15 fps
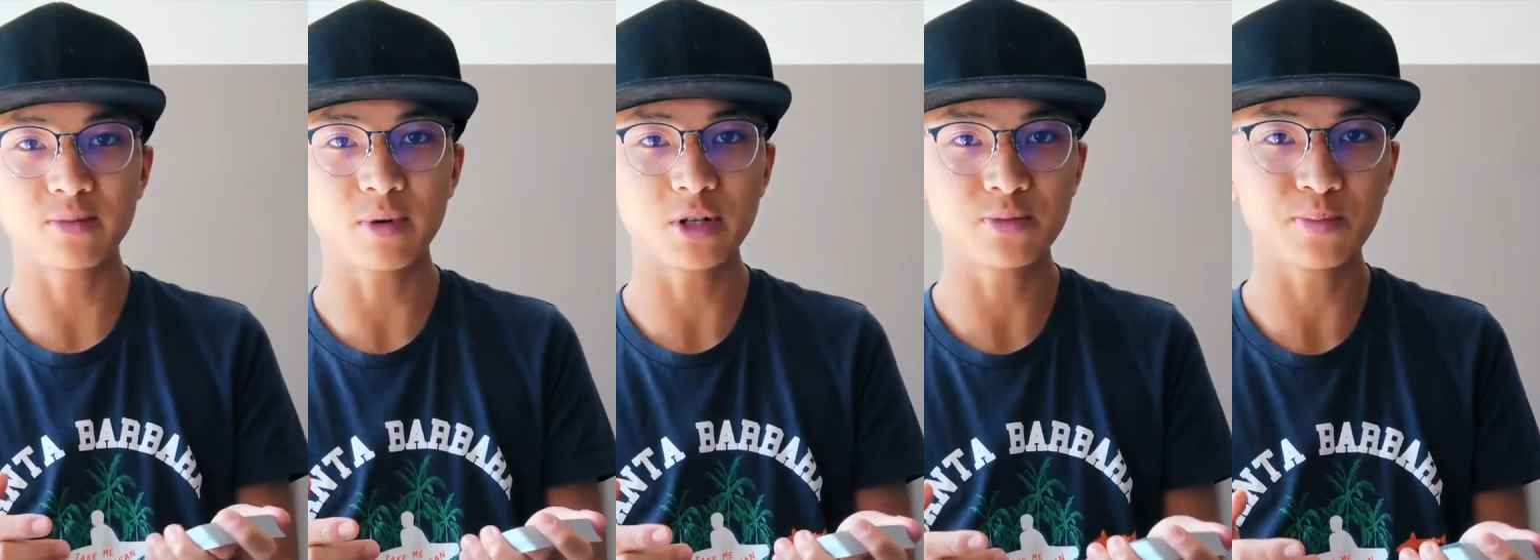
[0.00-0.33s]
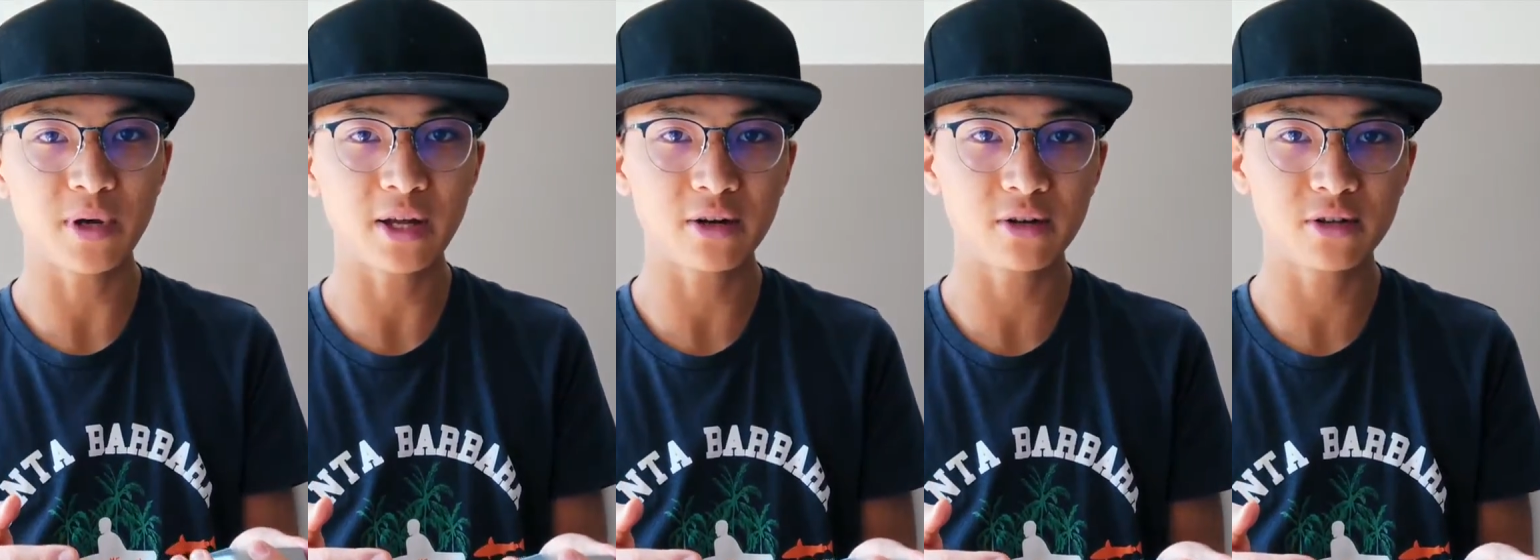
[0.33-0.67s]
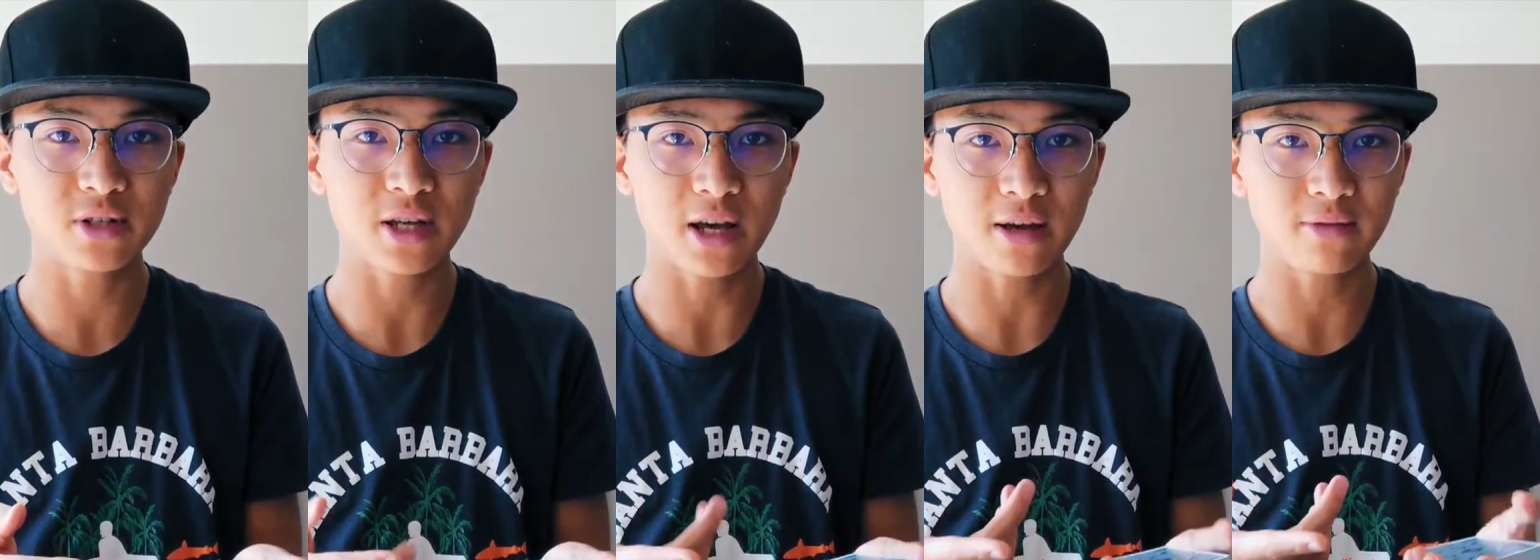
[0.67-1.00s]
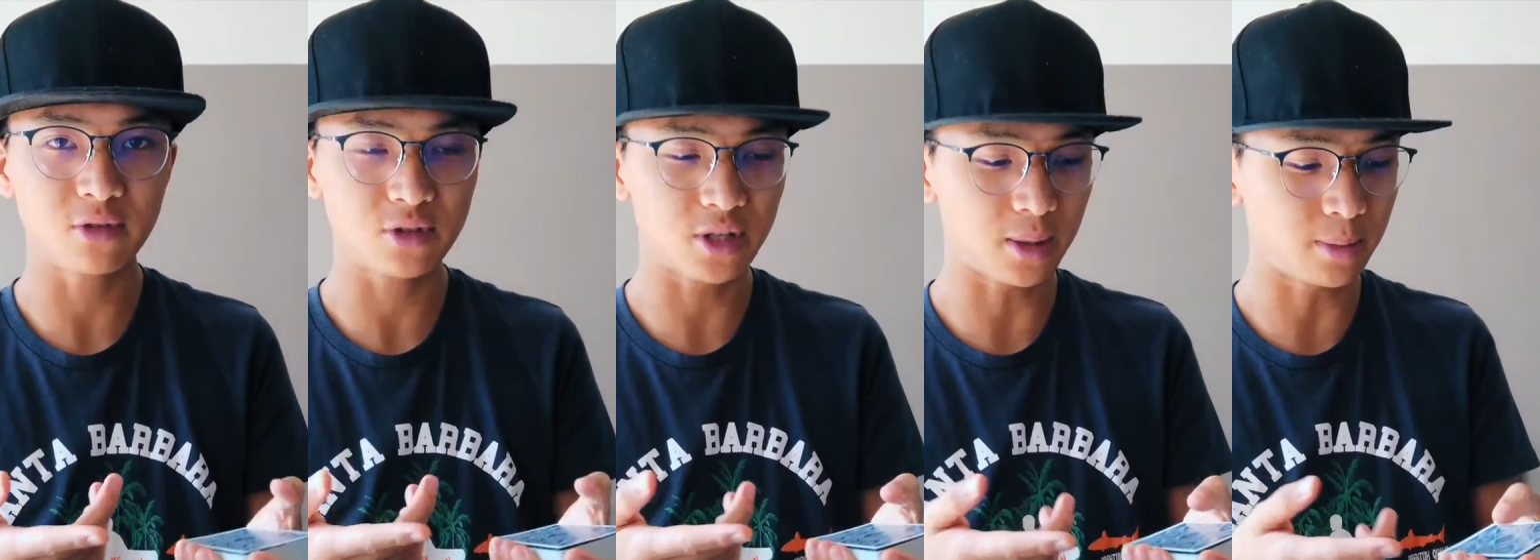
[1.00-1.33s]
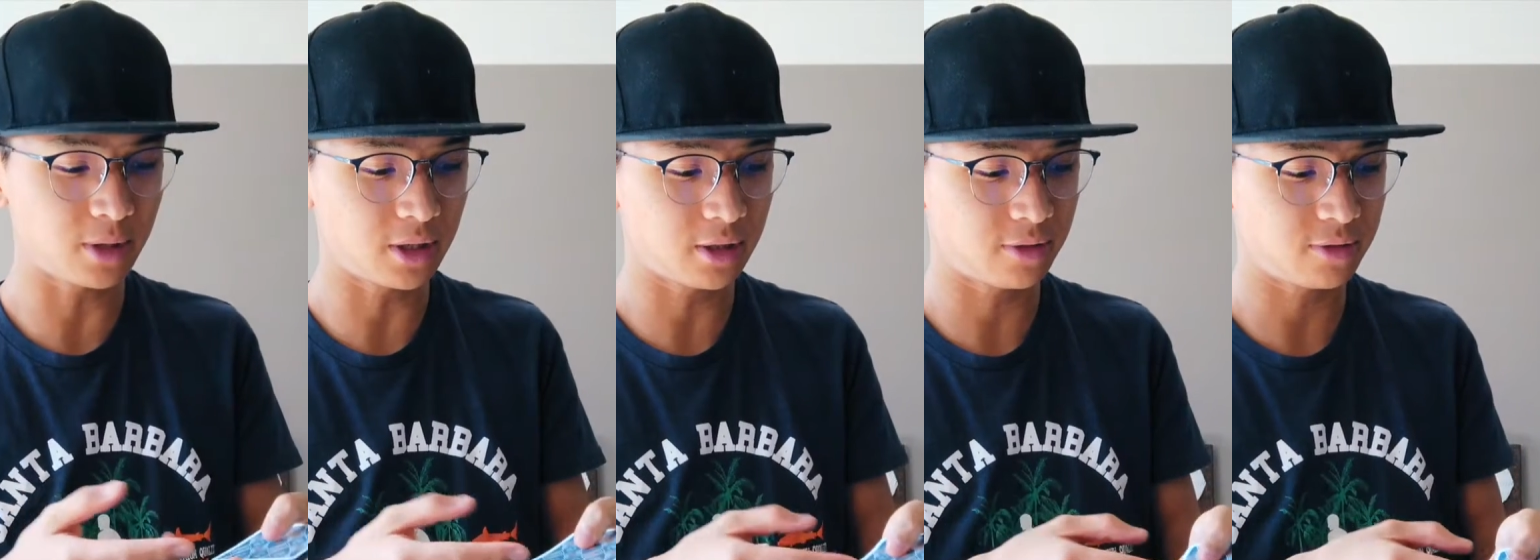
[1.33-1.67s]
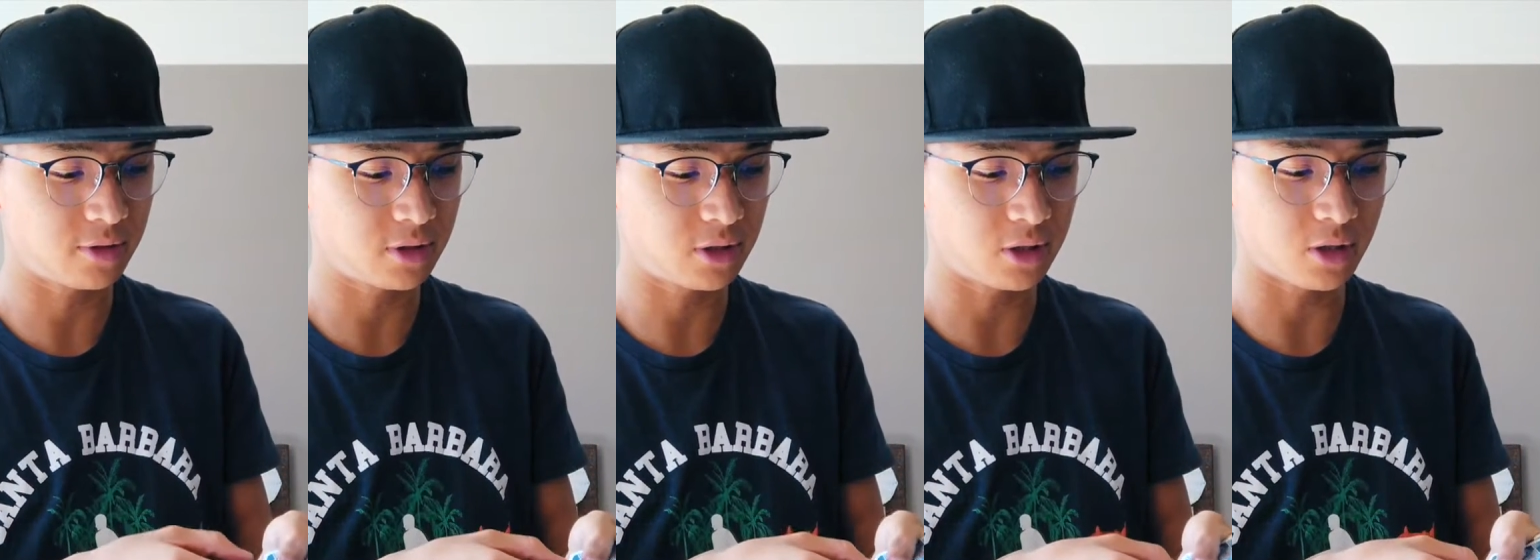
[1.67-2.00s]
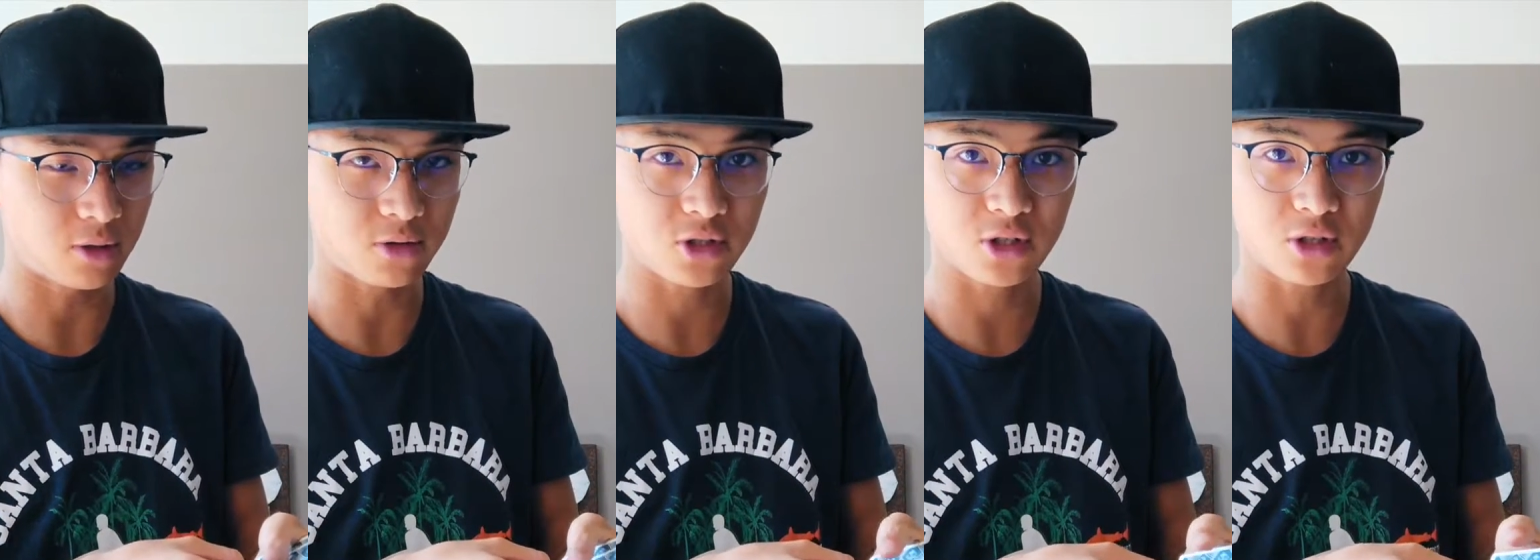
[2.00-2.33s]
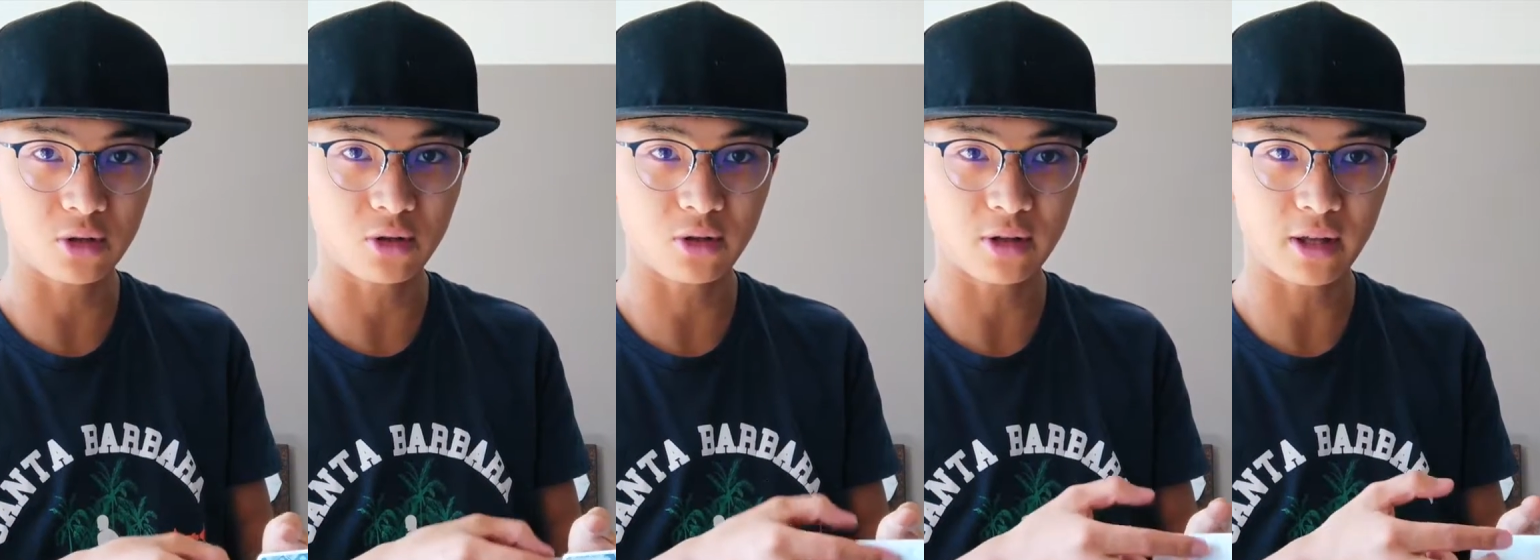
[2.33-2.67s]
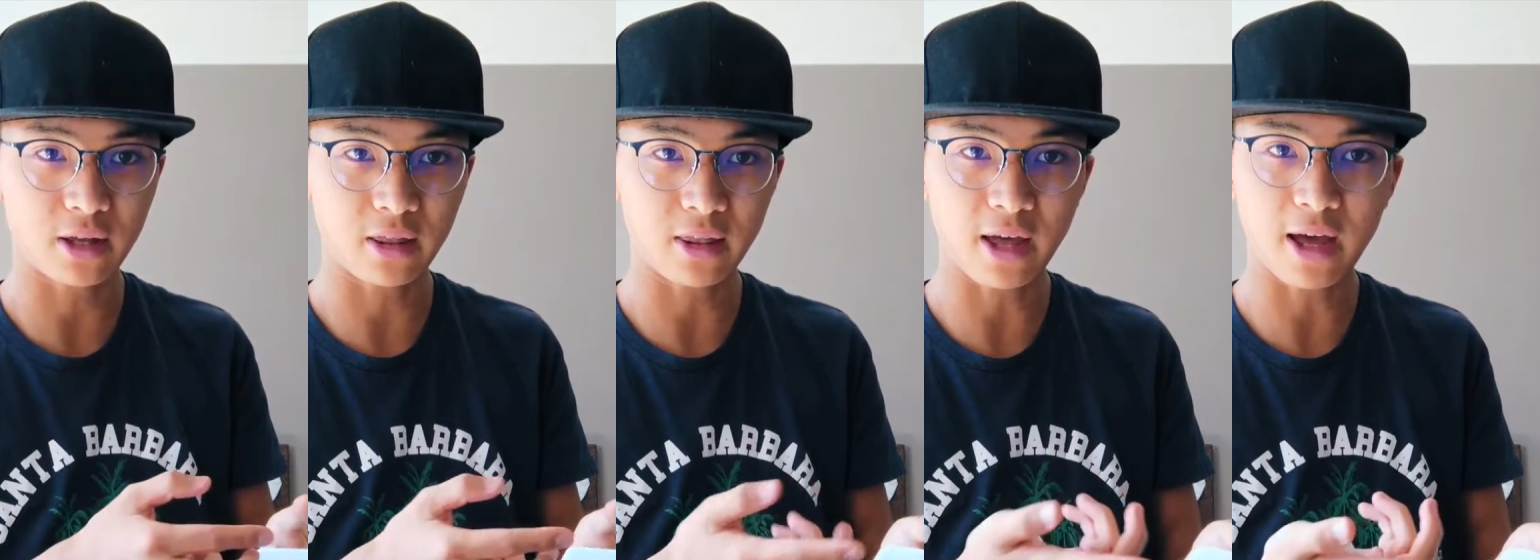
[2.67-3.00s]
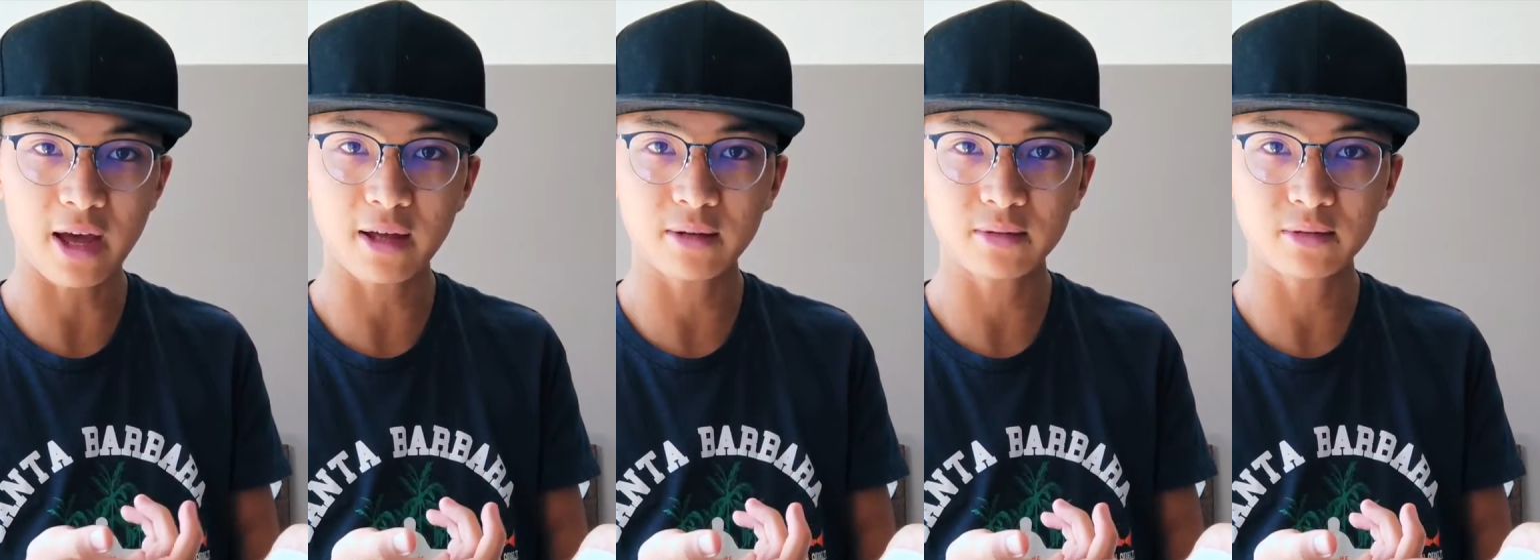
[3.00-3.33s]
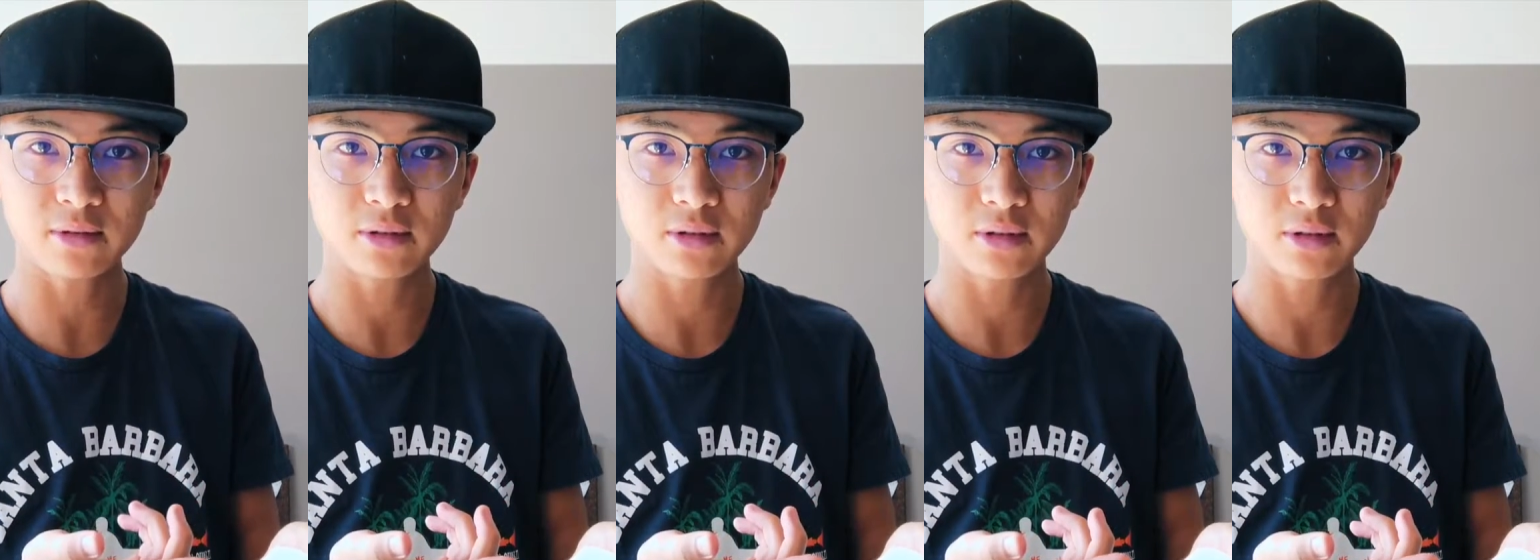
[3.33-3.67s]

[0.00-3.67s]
much better to have your double lift, you know, just look like that,